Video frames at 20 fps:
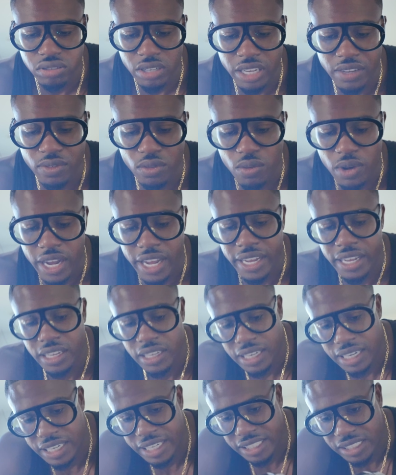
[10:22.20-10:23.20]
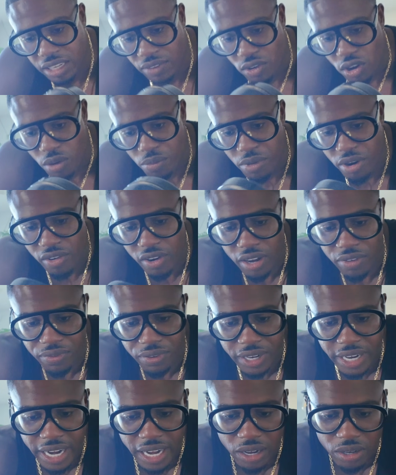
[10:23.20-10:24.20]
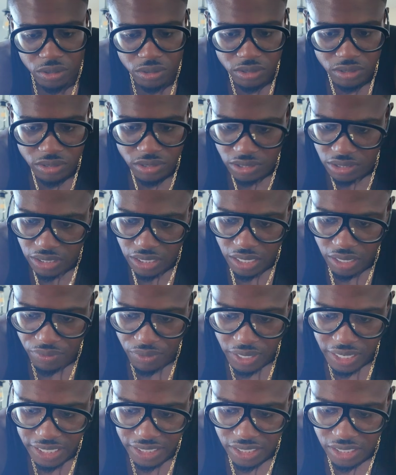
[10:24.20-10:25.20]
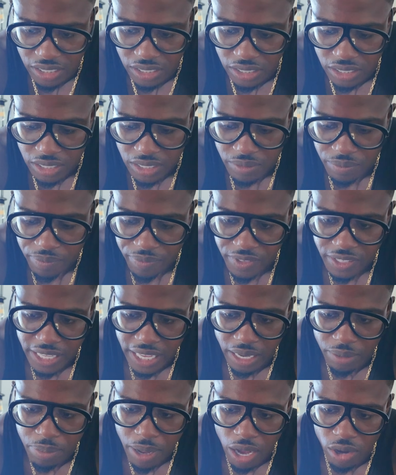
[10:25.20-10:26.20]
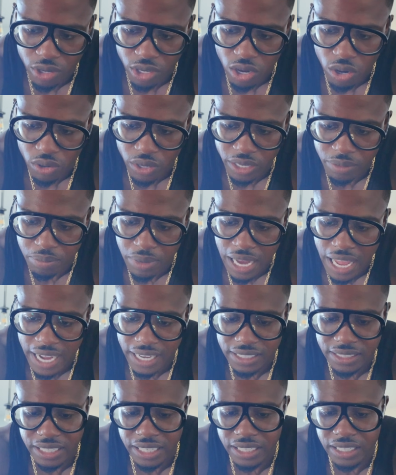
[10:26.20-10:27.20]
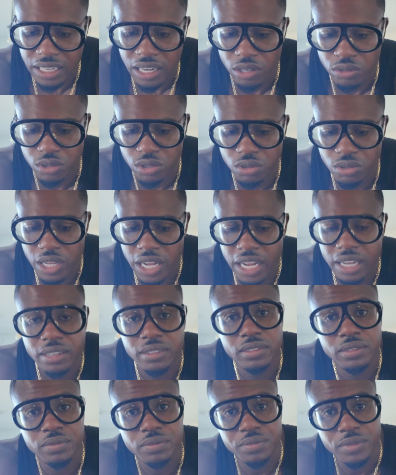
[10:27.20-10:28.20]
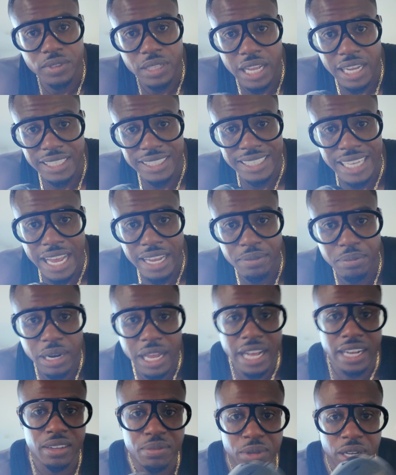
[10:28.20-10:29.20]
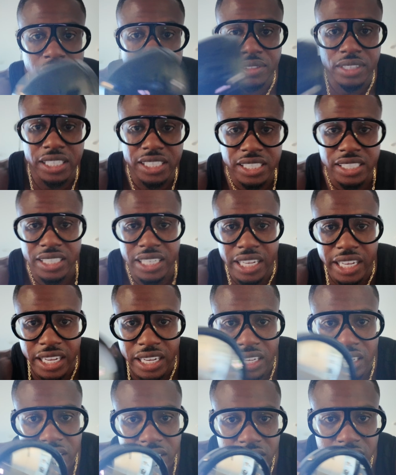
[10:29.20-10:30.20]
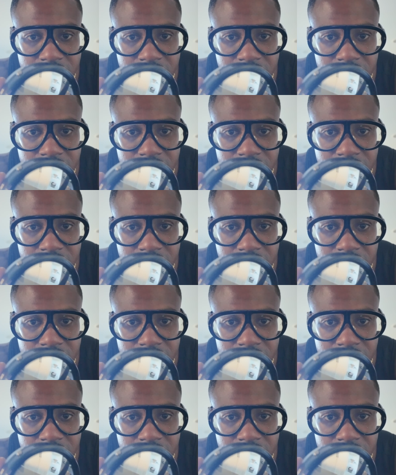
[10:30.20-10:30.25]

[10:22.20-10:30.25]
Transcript: Either way, at least I've got a mirror for now. Now, if I need to get it powder coated black, then I'll do that, like satin black. But this is it here.